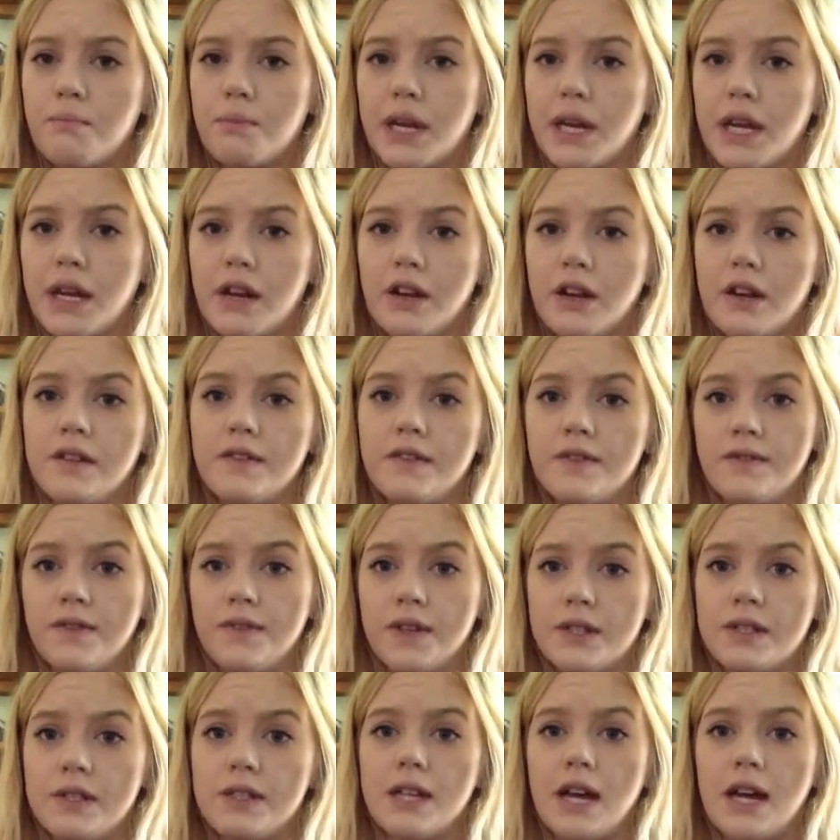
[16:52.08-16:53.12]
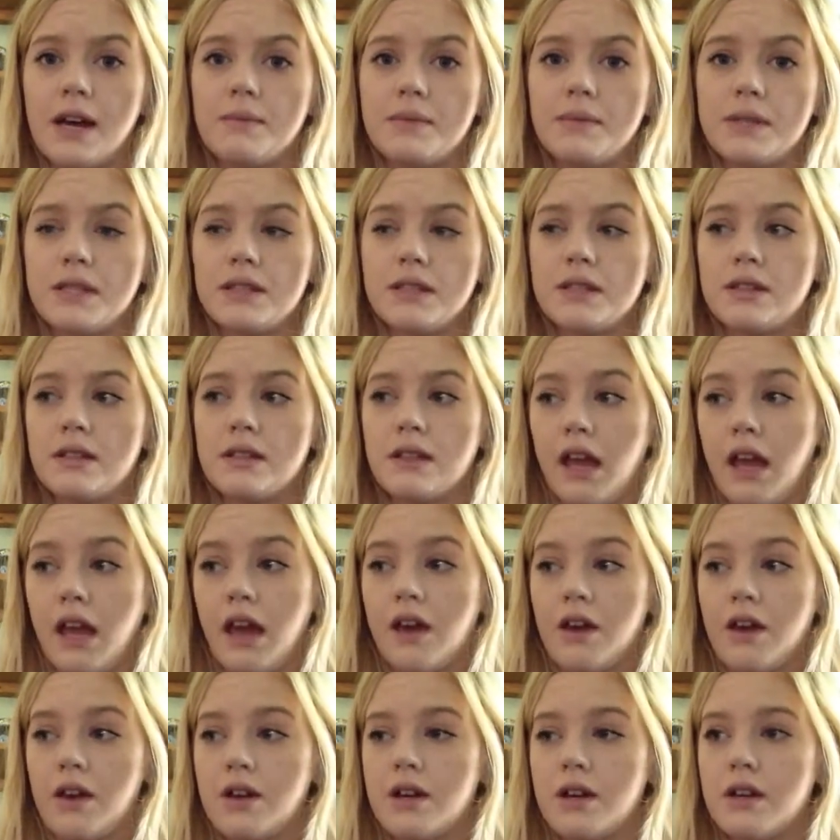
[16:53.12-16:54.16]
but I heard footsteps. Like,
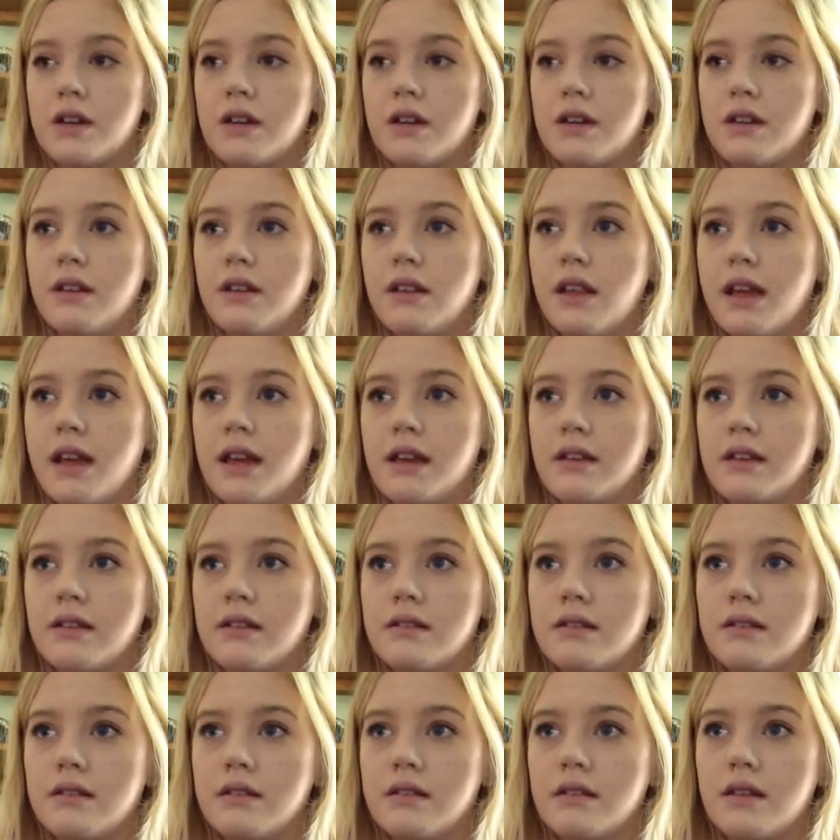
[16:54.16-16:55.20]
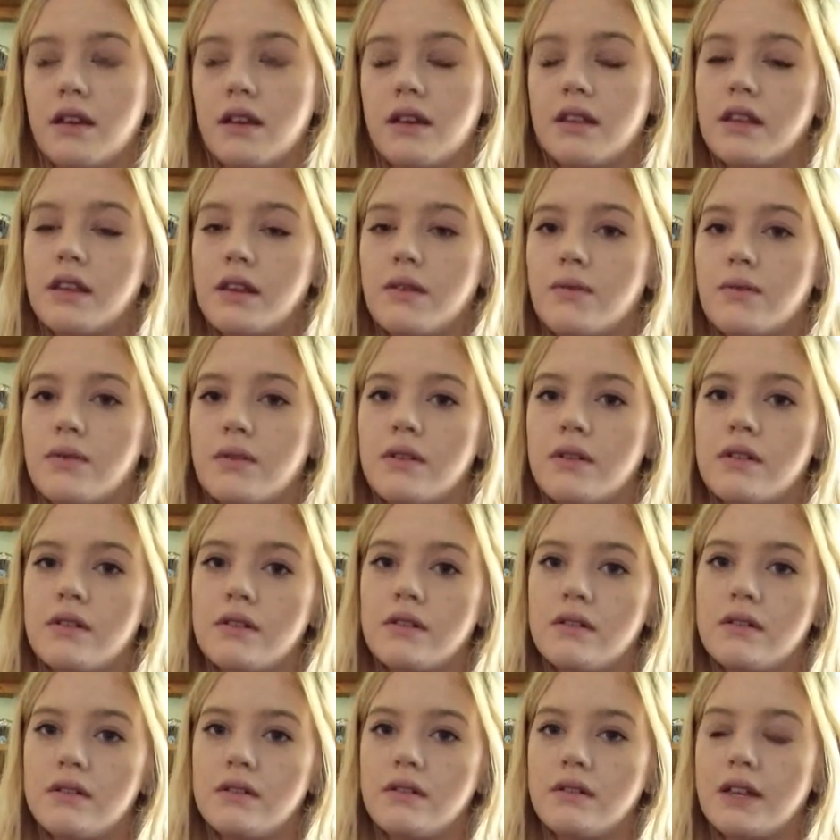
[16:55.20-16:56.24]
I heard, like, and they
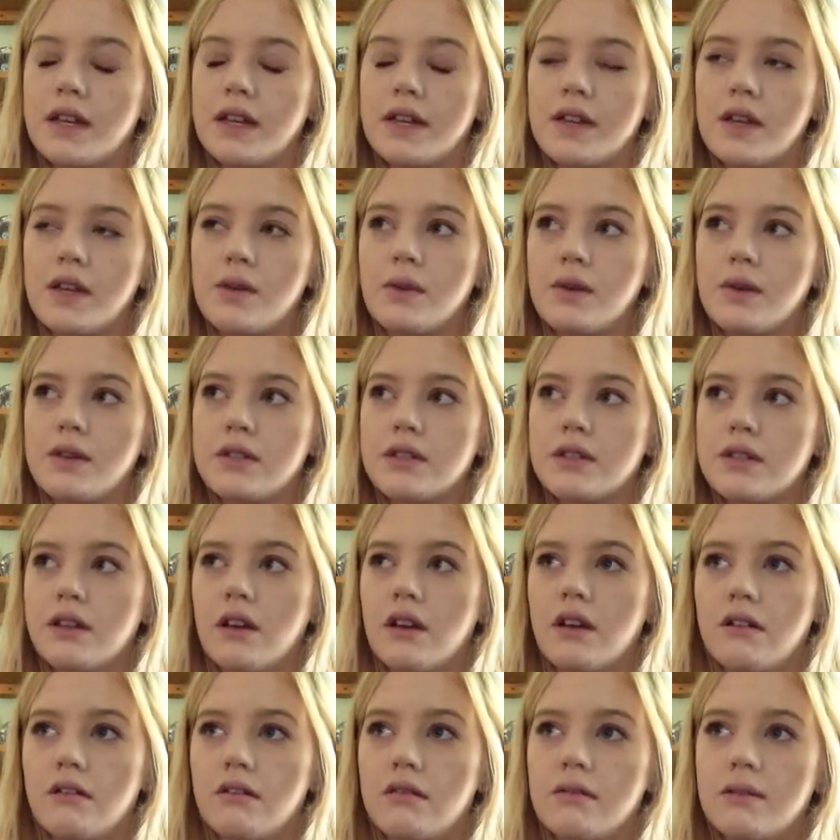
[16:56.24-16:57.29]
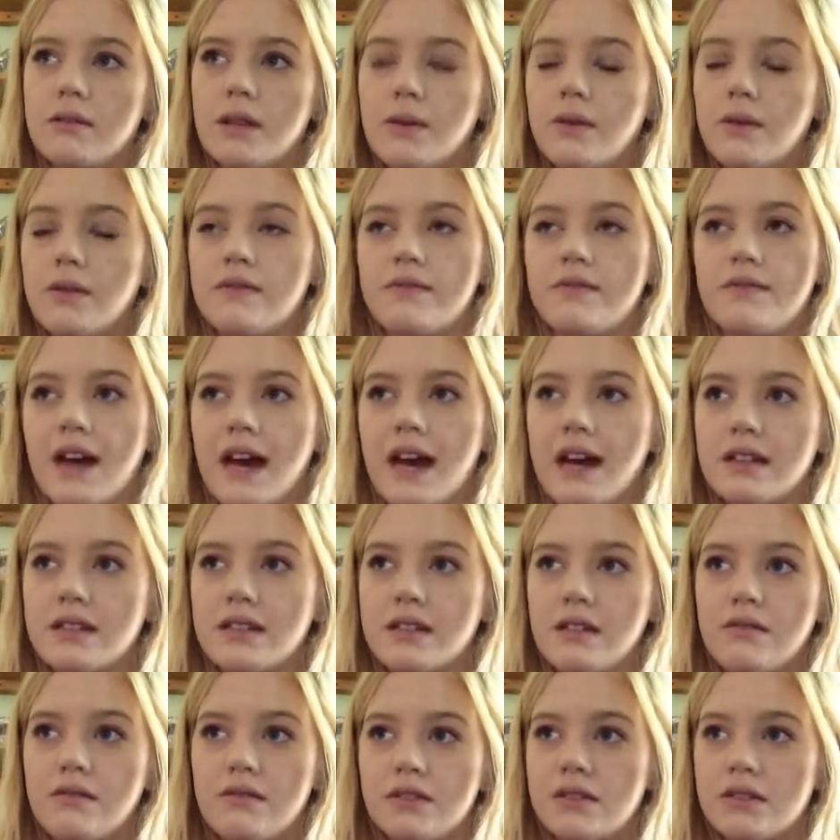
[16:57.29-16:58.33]
weren't slow, they weren't
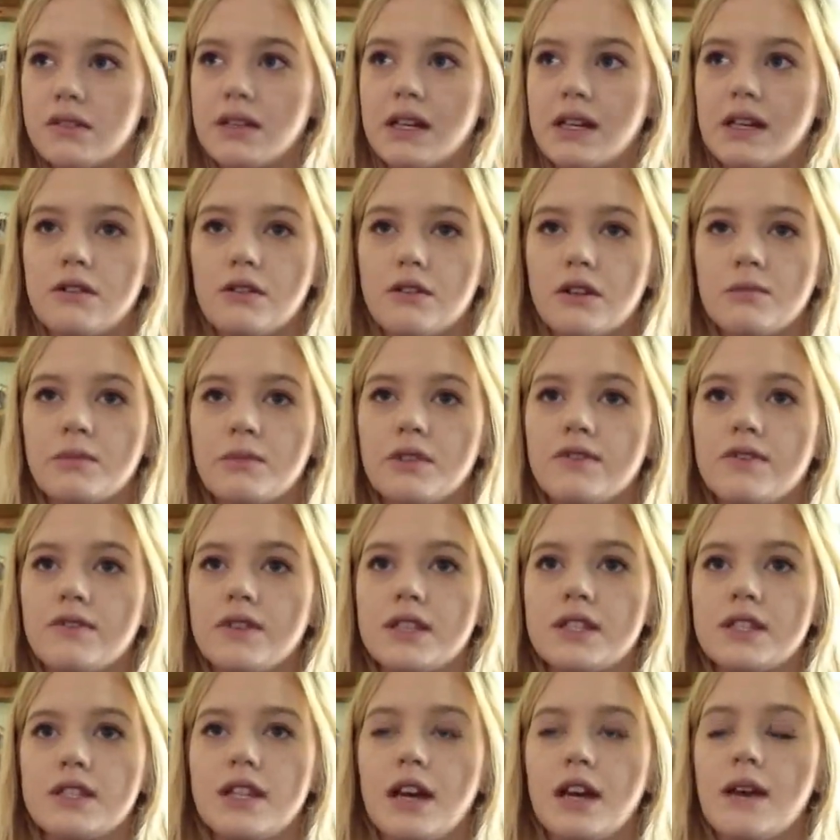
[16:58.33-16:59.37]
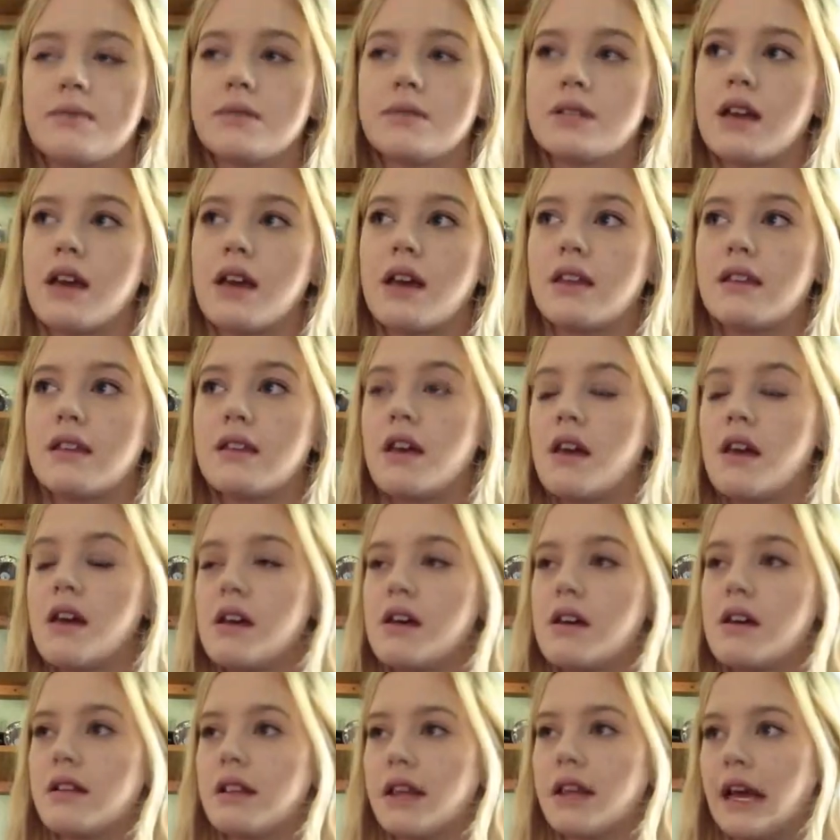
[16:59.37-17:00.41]
fast, they were just, like, normal footsteps. And,
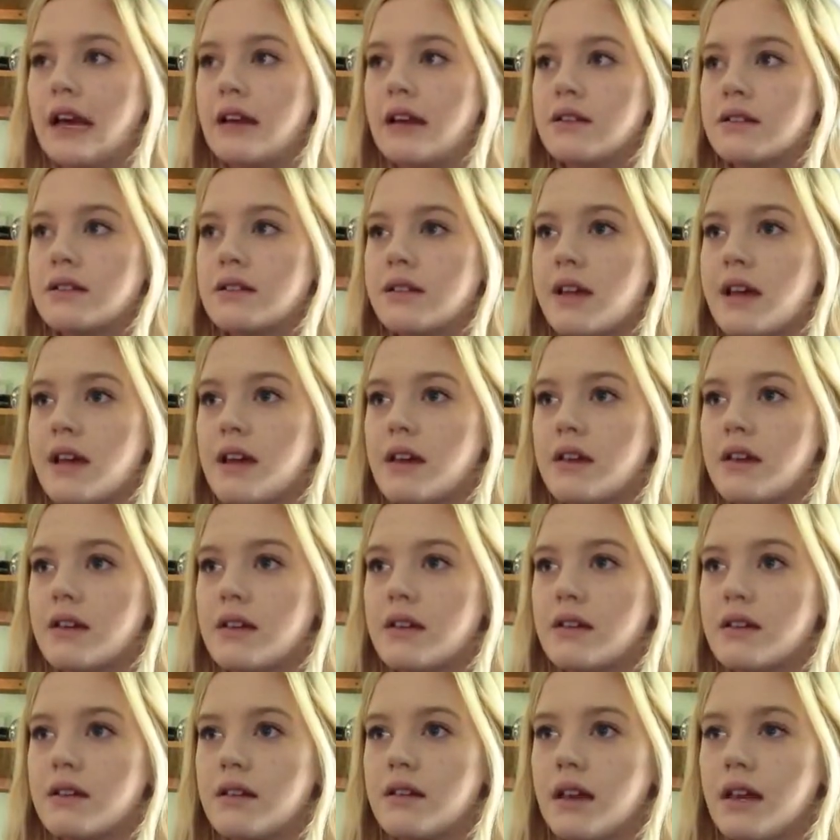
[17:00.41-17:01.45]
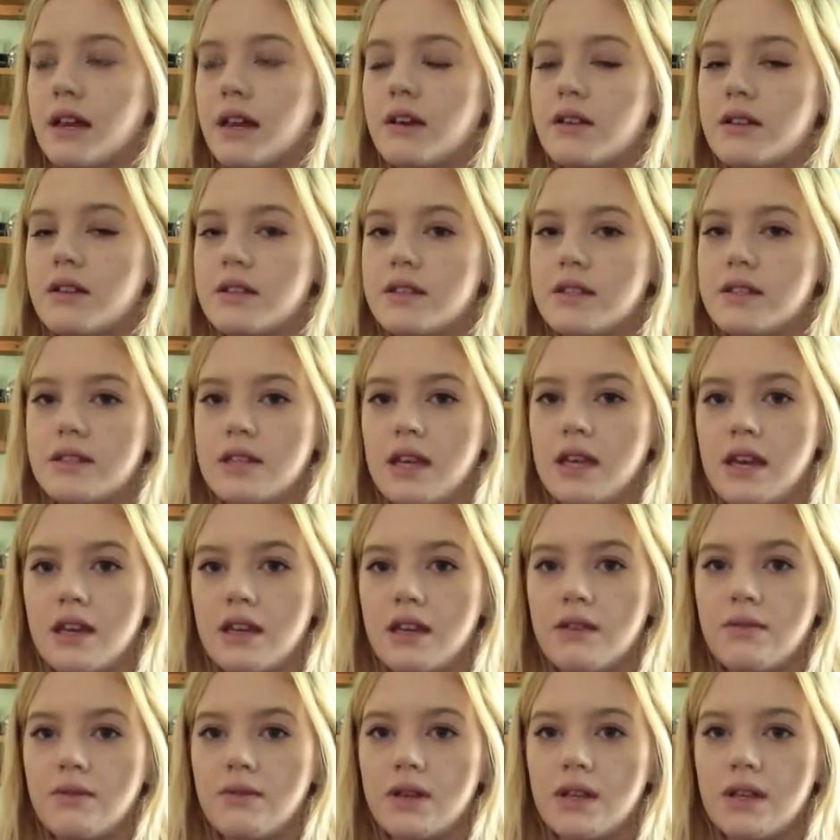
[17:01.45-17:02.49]
like, I just, like, I couldn't see
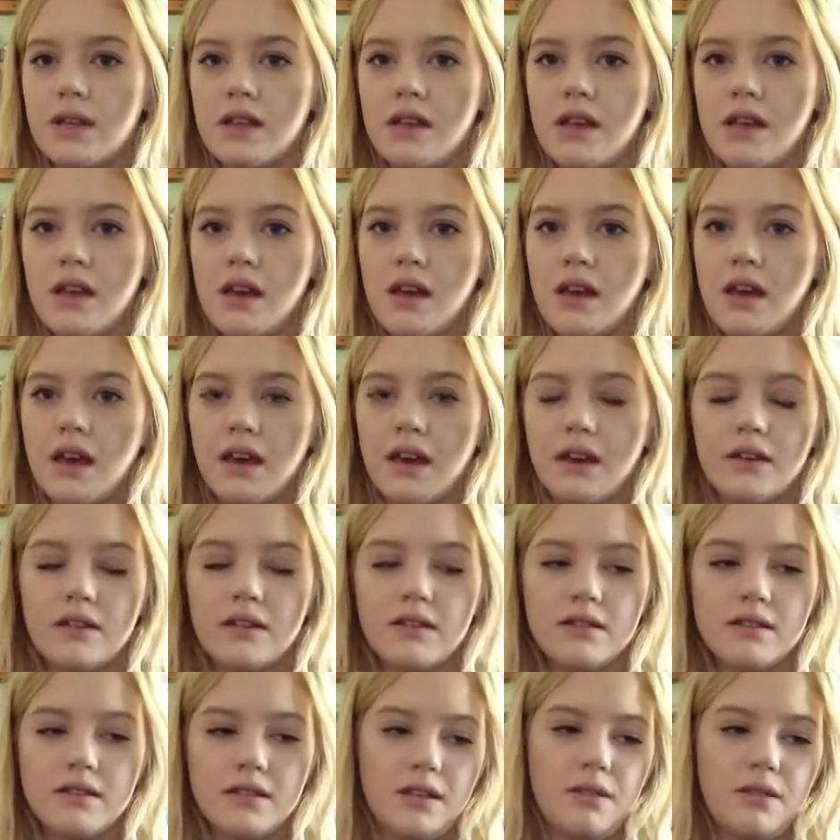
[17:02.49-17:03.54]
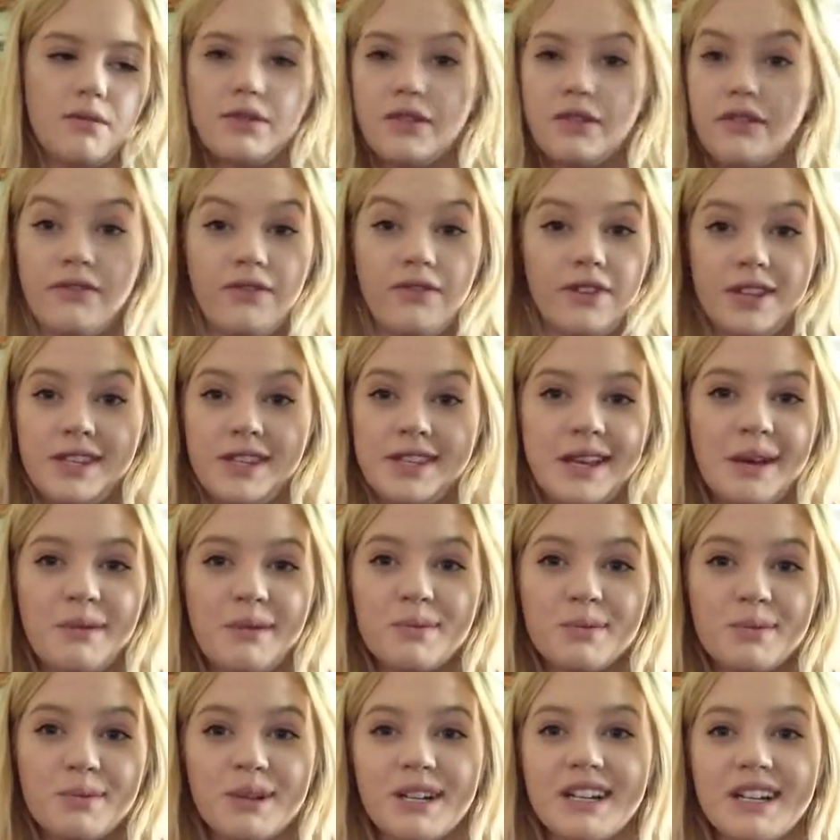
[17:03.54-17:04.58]
anyone, I couldn't see where the
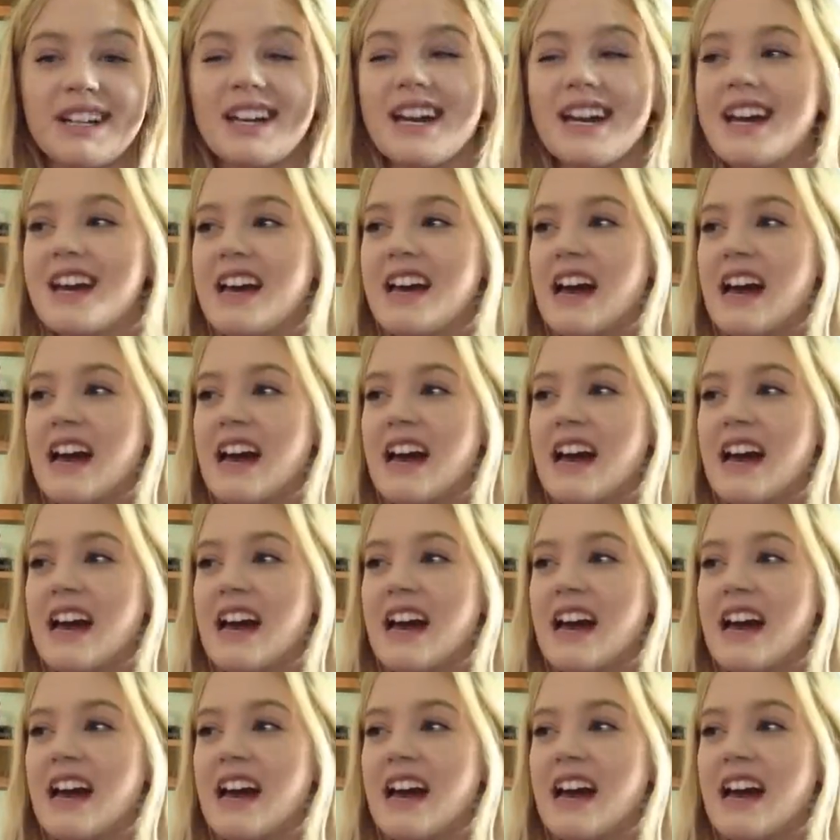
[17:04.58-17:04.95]
footsteps were.